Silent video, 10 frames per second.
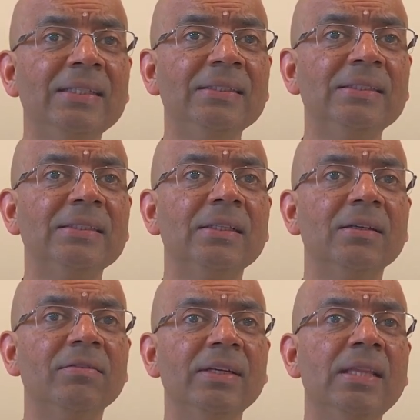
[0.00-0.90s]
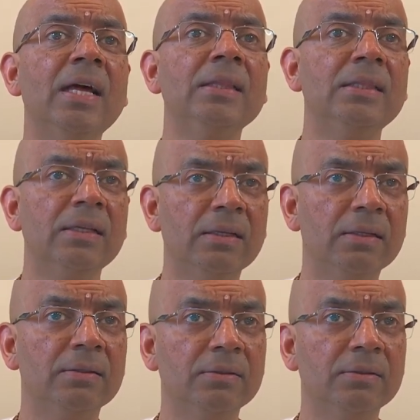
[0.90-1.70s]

is Vedanta?